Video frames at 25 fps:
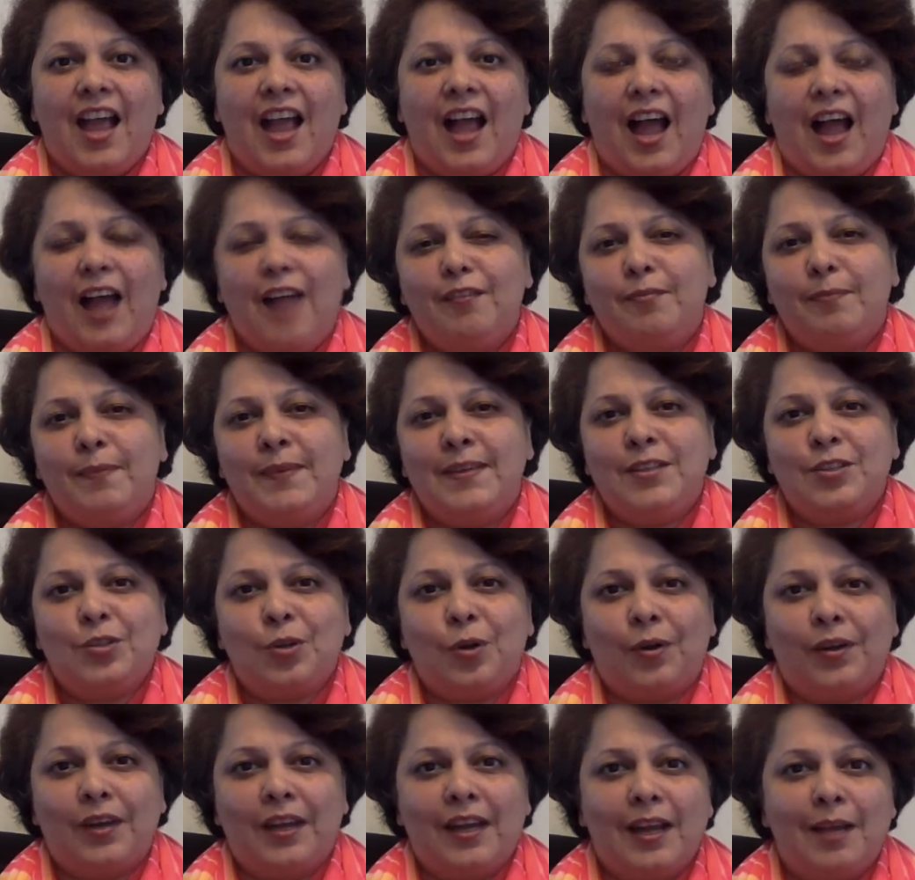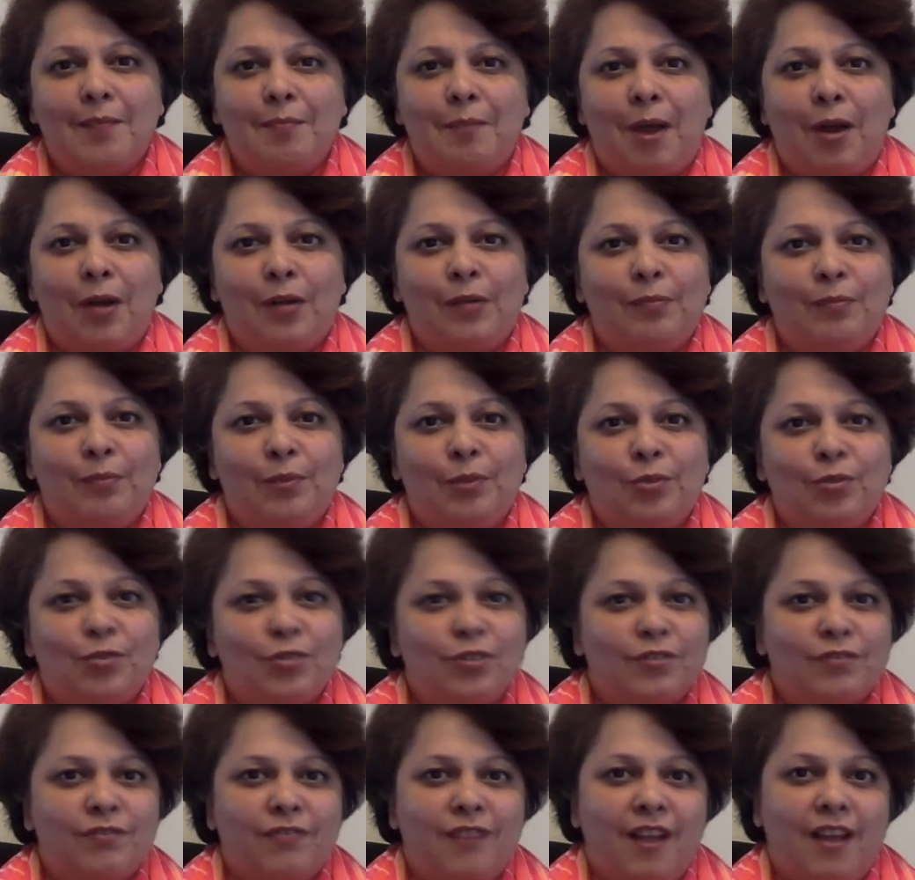I've been talking about
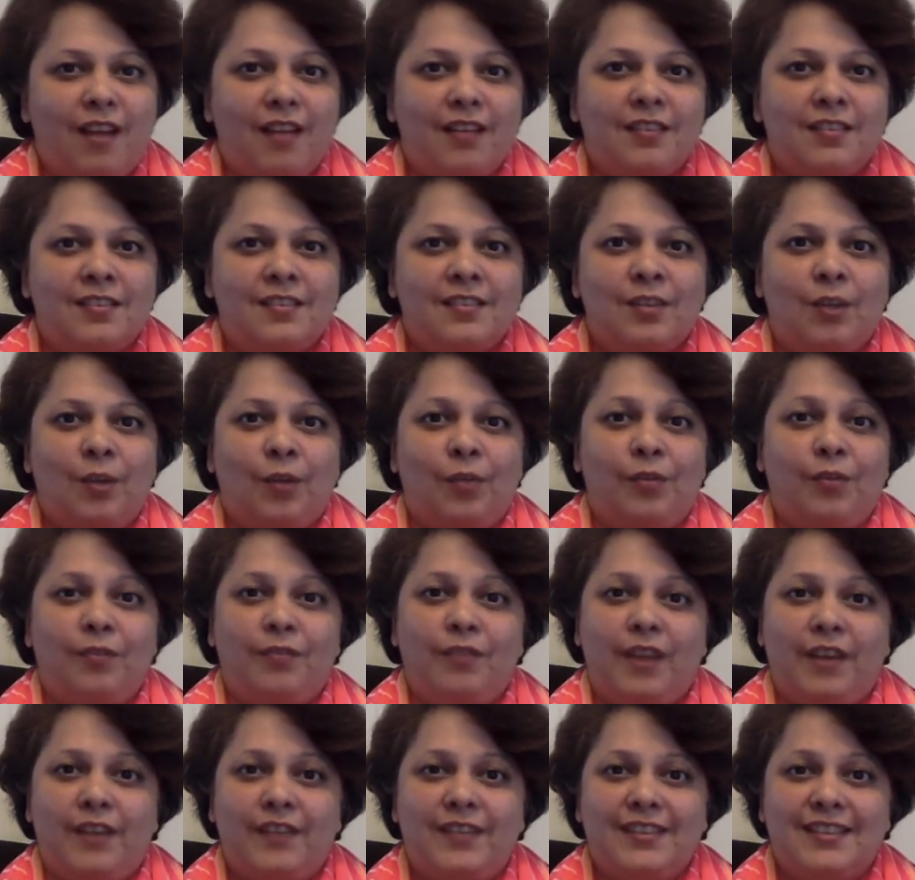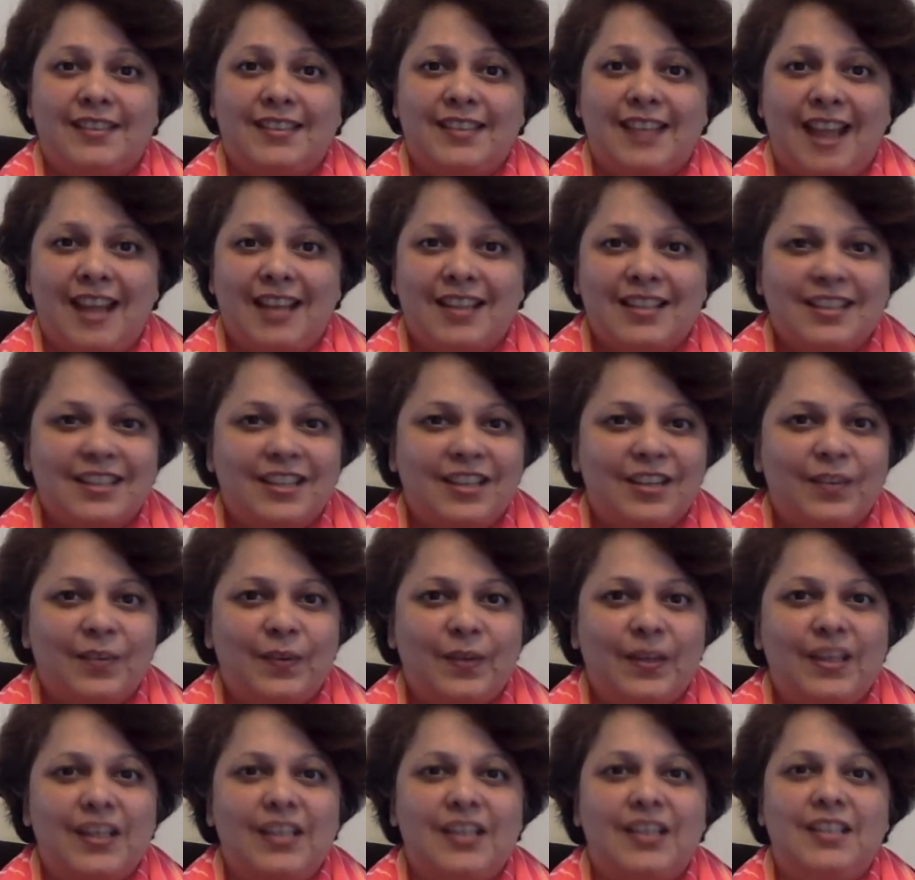mutual funds on the various
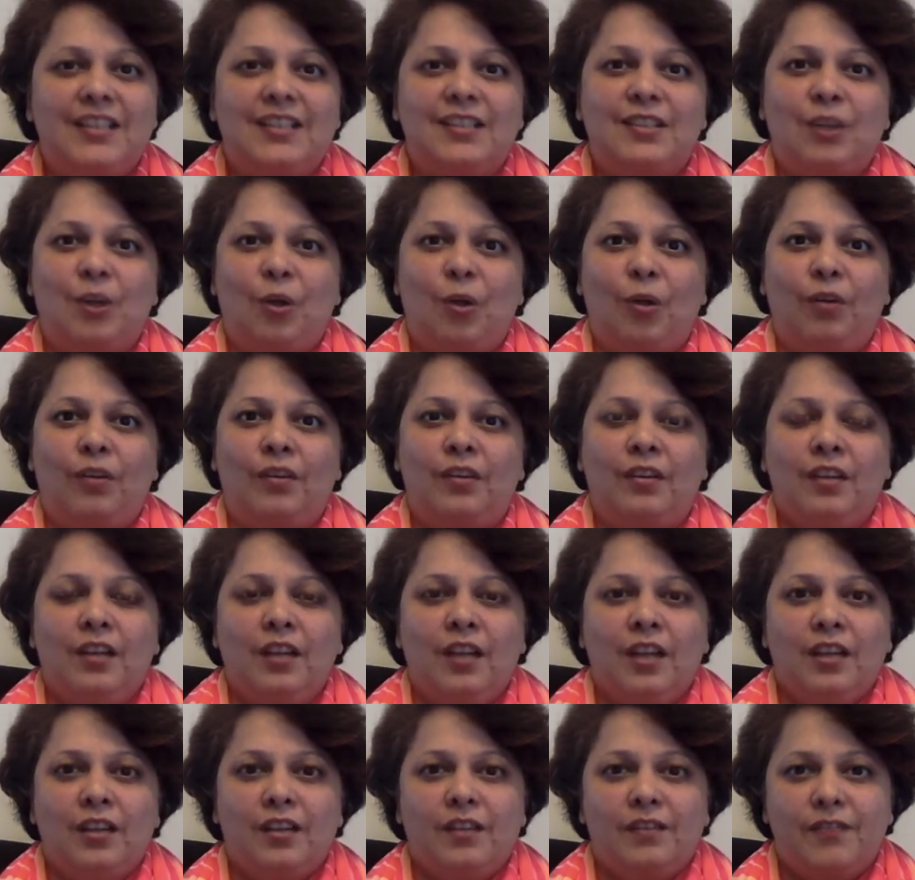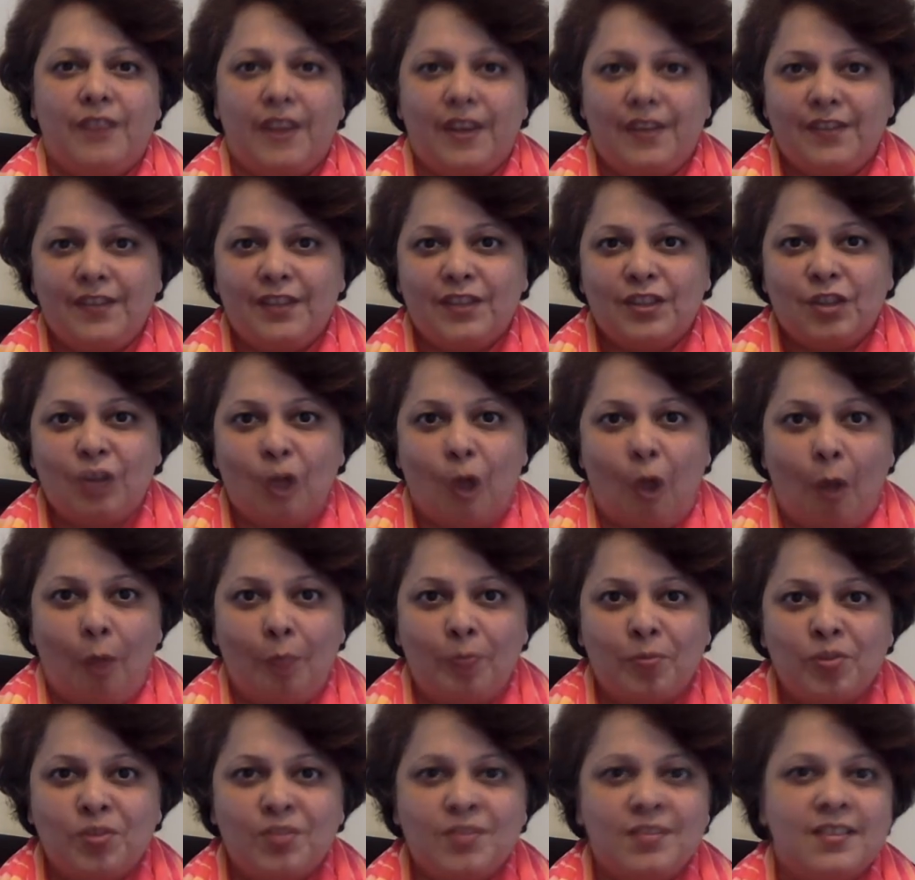categories, on the various
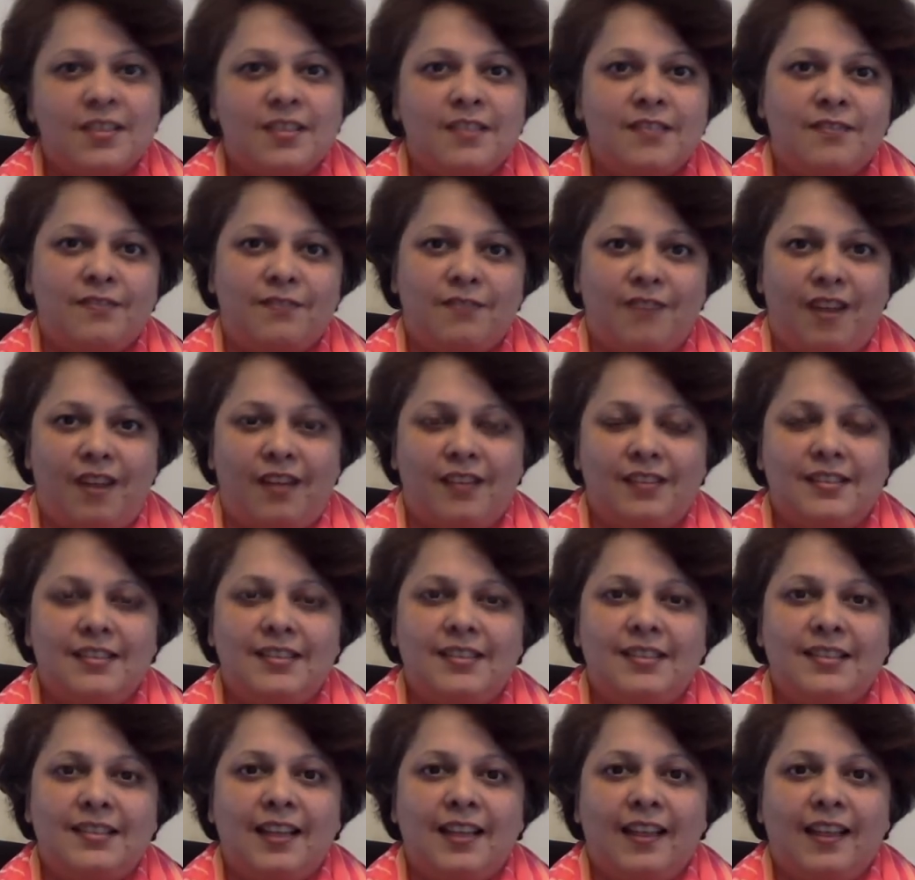options in funds,